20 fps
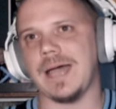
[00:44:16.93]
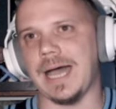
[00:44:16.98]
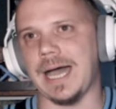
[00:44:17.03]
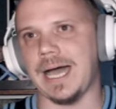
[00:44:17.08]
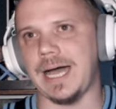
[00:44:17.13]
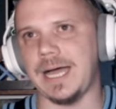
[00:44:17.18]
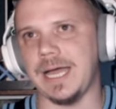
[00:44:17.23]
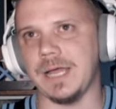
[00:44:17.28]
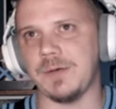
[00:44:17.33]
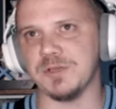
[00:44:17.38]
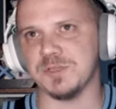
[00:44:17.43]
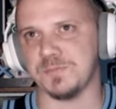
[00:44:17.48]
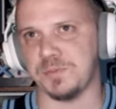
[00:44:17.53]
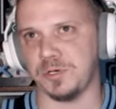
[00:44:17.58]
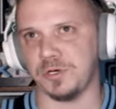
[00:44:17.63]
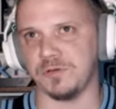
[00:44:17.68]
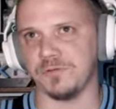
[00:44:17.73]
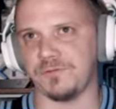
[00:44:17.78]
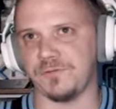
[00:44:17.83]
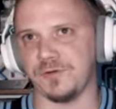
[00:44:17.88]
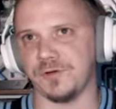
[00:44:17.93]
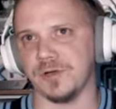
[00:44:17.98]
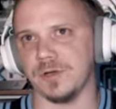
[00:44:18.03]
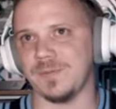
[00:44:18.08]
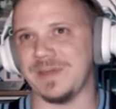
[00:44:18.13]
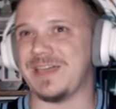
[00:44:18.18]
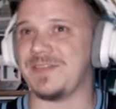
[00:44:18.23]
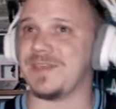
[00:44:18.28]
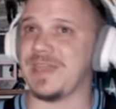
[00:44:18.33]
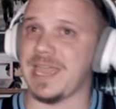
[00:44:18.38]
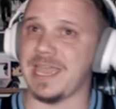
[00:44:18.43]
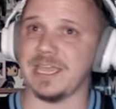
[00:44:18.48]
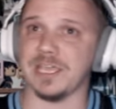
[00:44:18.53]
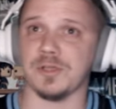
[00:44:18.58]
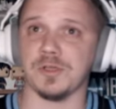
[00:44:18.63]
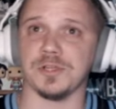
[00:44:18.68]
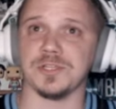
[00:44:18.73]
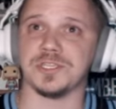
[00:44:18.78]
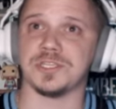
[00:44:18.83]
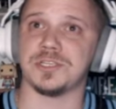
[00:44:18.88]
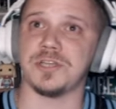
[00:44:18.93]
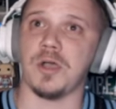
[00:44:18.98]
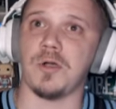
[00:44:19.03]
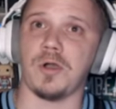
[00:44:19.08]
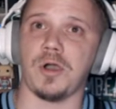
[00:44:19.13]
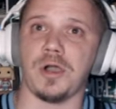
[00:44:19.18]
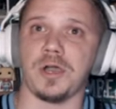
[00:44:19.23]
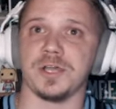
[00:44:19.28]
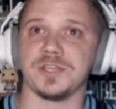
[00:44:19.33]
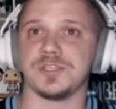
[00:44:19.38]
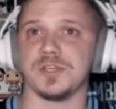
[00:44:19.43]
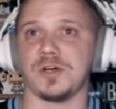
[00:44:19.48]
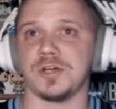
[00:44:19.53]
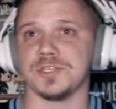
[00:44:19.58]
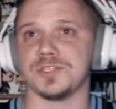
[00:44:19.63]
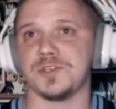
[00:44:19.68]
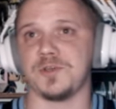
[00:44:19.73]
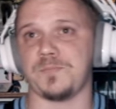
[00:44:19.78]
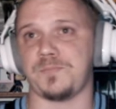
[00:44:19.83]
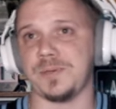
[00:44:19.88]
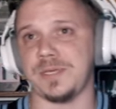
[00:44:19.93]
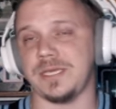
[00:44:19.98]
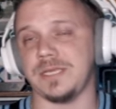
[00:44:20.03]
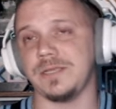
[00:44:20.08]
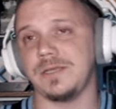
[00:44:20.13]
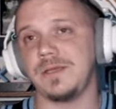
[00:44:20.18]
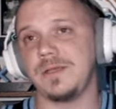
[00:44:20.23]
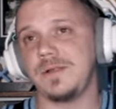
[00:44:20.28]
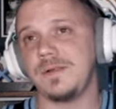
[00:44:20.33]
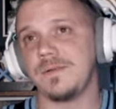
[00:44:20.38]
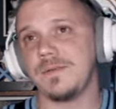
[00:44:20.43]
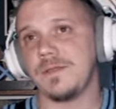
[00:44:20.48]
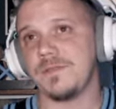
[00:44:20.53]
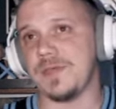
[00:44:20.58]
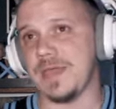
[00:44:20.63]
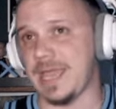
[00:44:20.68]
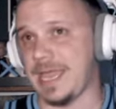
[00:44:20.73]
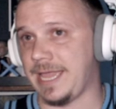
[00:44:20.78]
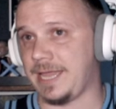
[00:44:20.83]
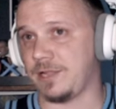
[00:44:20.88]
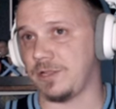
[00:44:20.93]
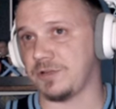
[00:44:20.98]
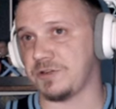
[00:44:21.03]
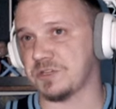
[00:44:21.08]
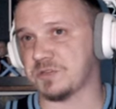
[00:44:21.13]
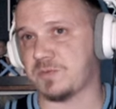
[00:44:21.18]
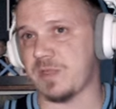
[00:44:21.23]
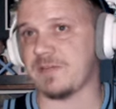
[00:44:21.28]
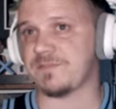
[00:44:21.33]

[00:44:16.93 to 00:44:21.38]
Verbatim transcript: I was pulling for him. And the Anchorage Snowhawks also beat the Antlers.